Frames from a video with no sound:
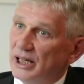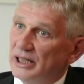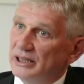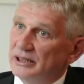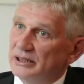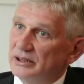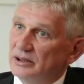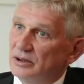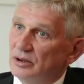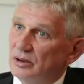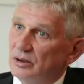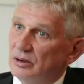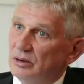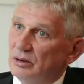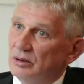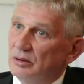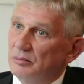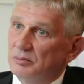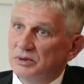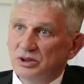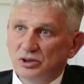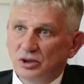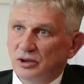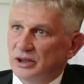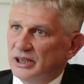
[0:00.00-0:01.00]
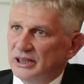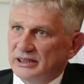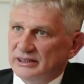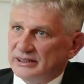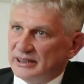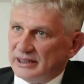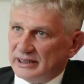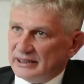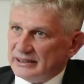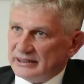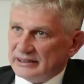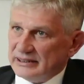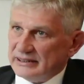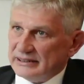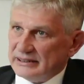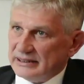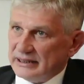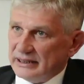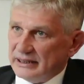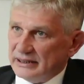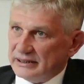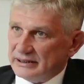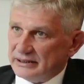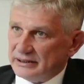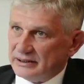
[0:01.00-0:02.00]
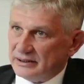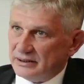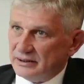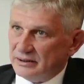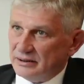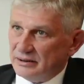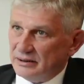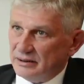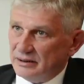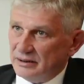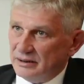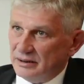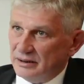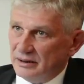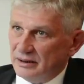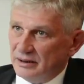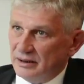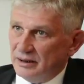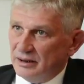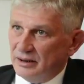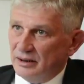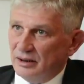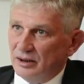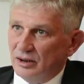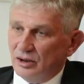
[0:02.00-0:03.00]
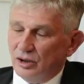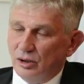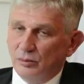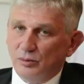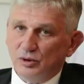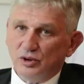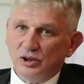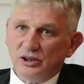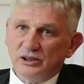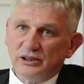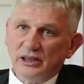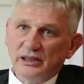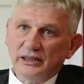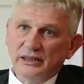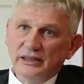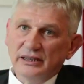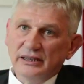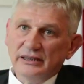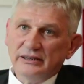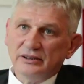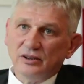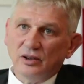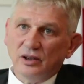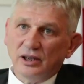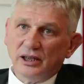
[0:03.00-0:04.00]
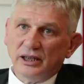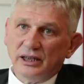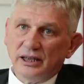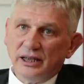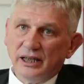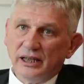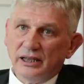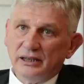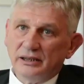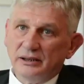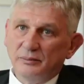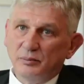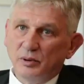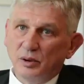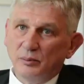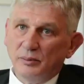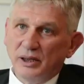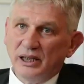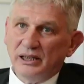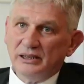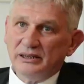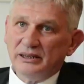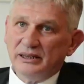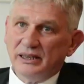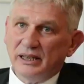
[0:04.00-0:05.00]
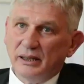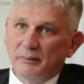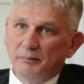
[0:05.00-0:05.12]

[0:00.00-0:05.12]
I try to say this even to my young colleagues.